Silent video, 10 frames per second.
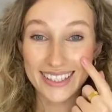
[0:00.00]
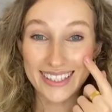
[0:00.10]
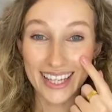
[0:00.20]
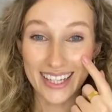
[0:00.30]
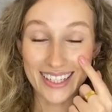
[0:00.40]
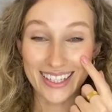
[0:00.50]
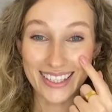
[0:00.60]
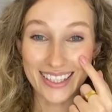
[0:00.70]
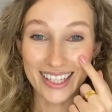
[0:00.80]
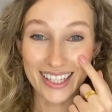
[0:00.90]
center,
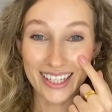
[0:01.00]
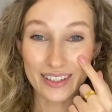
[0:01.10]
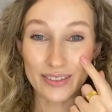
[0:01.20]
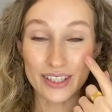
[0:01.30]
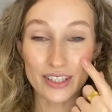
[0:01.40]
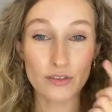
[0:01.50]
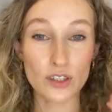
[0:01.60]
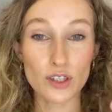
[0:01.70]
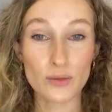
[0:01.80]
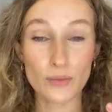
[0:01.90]
just here, because
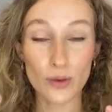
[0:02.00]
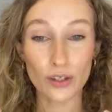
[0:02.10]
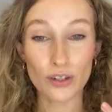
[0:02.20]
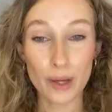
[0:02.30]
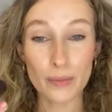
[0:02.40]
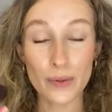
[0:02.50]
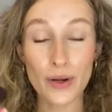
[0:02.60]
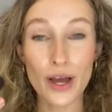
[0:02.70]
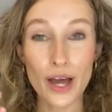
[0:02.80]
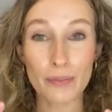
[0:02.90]
a lot of people